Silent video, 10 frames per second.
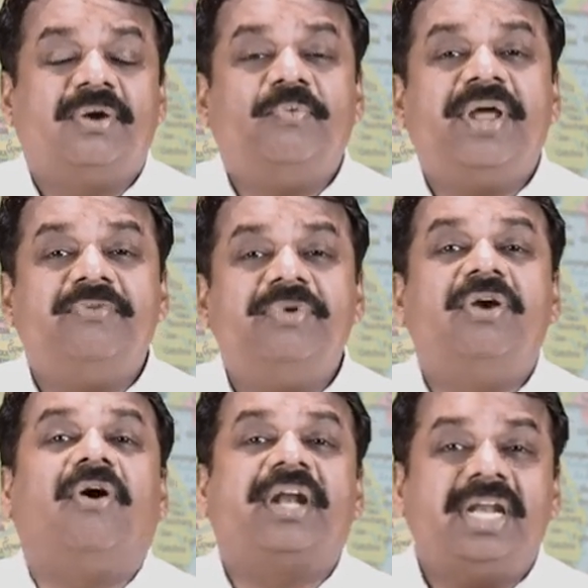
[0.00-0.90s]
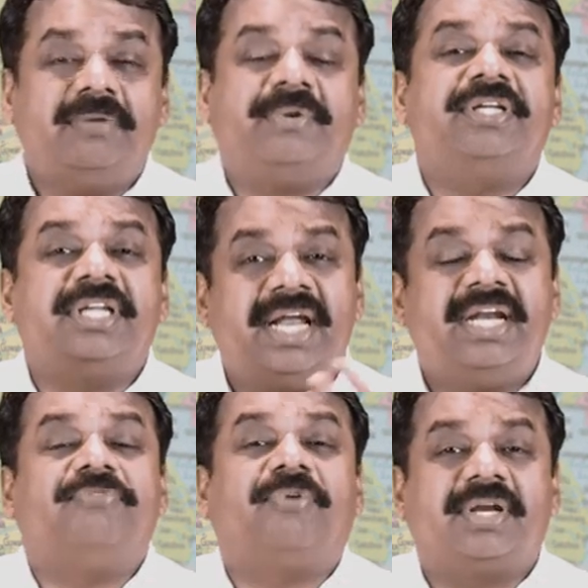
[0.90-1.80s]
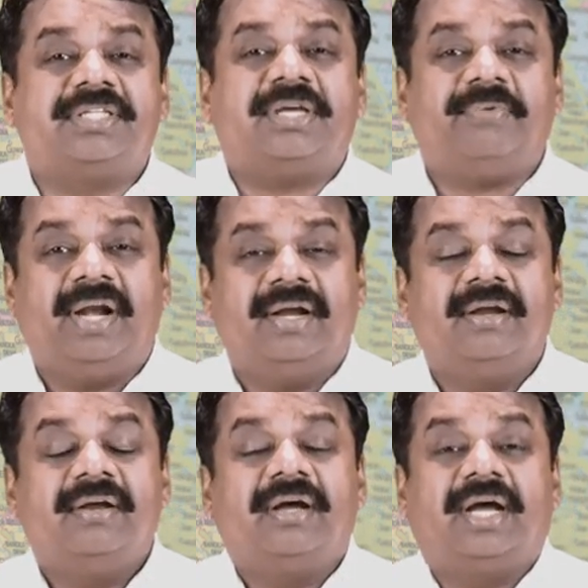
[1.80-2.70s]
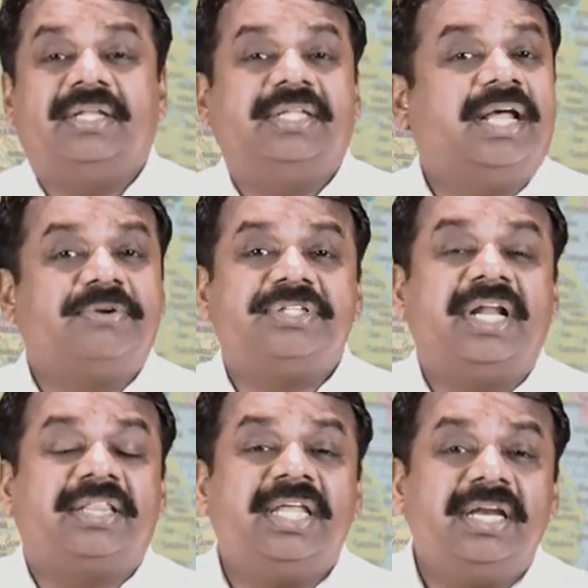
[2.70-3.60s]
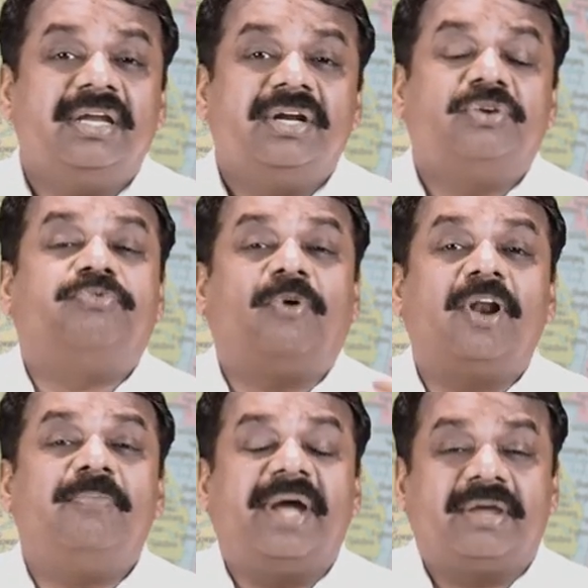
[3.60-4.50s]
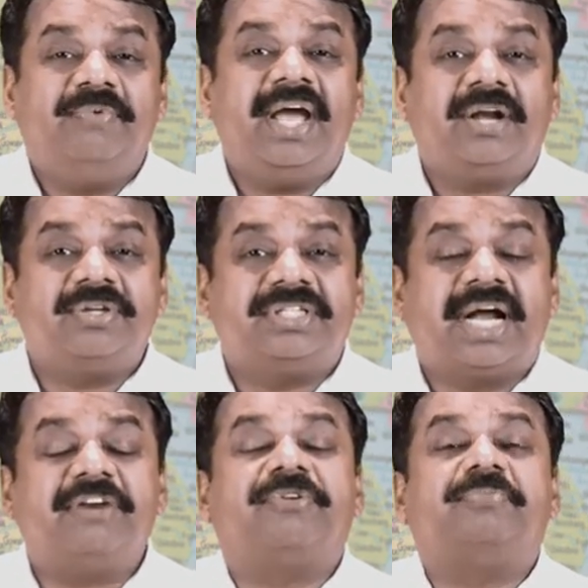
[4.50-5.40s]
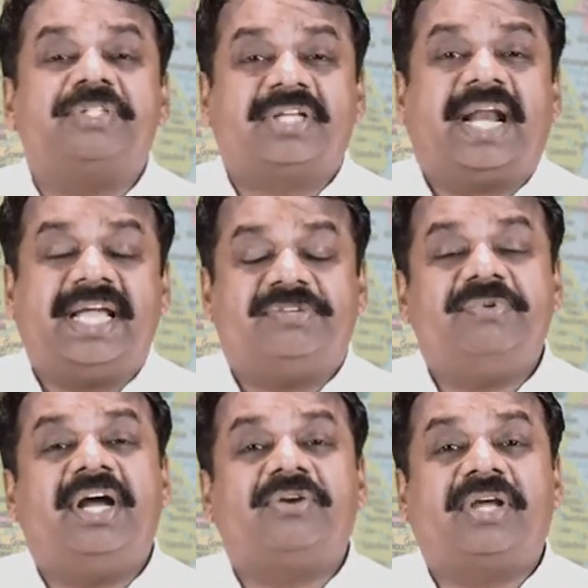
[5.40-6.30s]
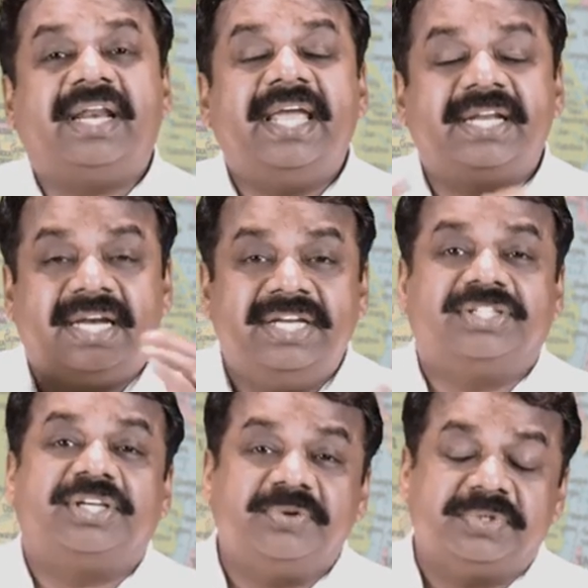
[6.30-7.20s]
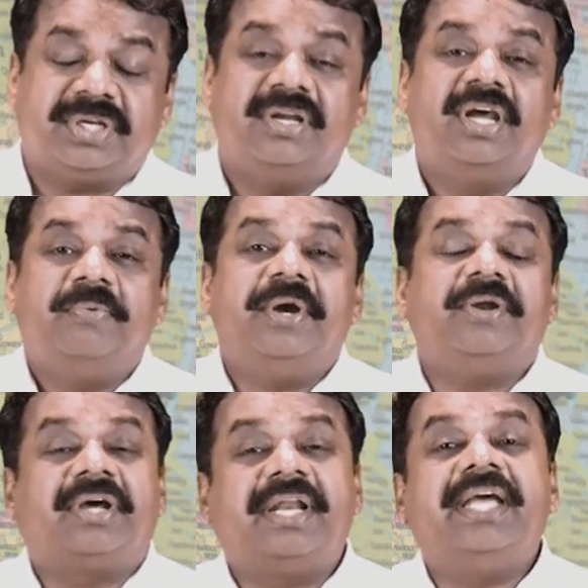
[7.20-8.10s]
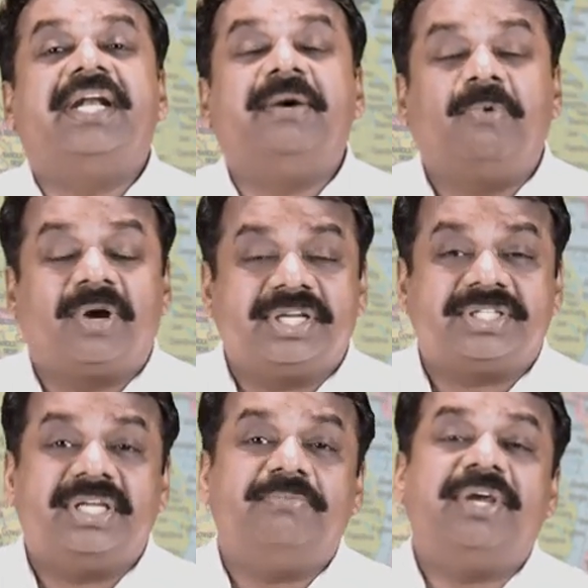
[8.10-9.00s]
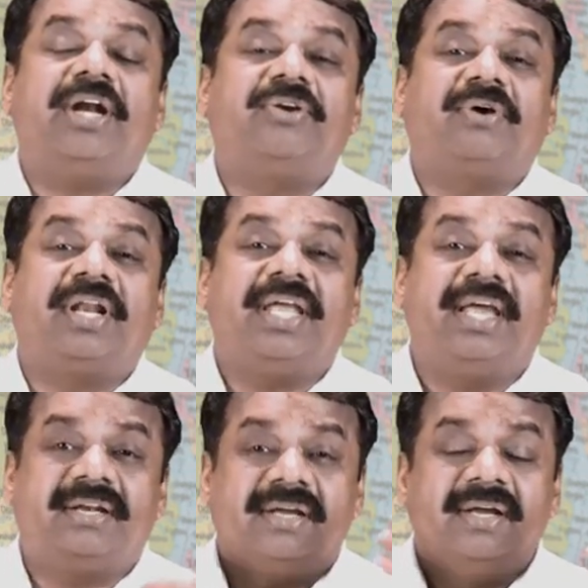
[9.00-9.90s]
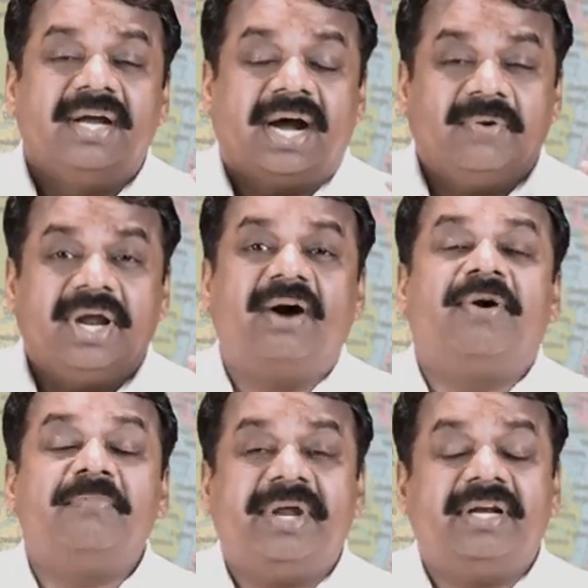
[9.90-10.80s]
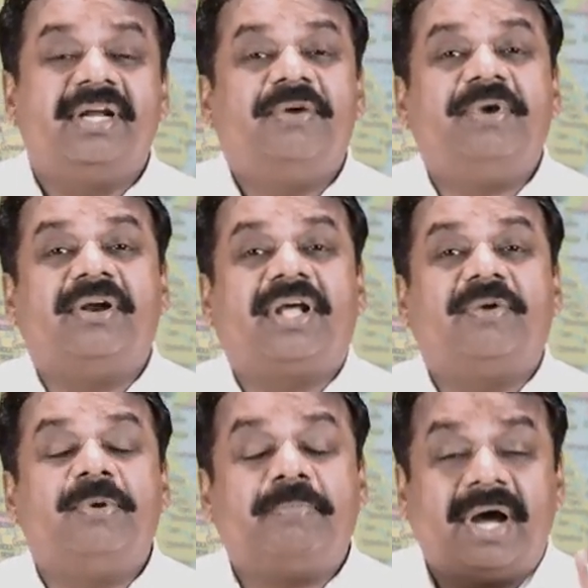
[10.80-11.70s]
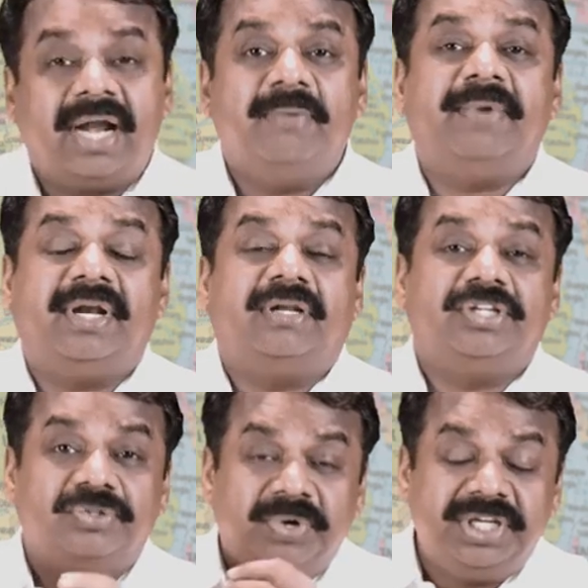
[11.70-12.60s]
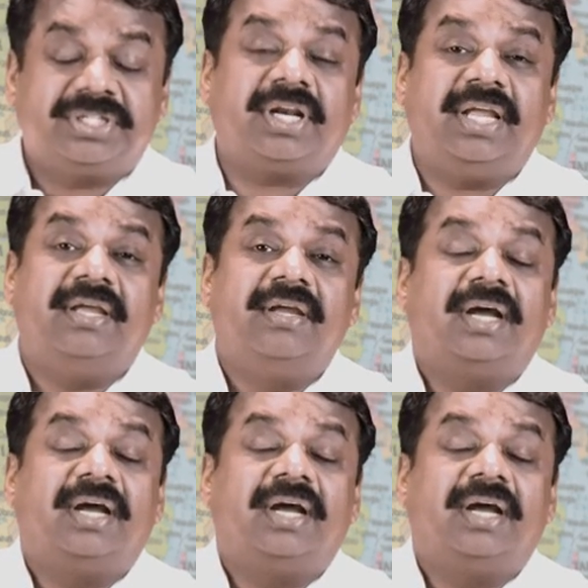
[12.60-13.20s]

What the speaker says: when we got independence in 1947, there was nothing to fall back. We had to start from the scratch. We had to create an institution. We had to create democracy. We had to create our government. We had to create parliament, judiciary,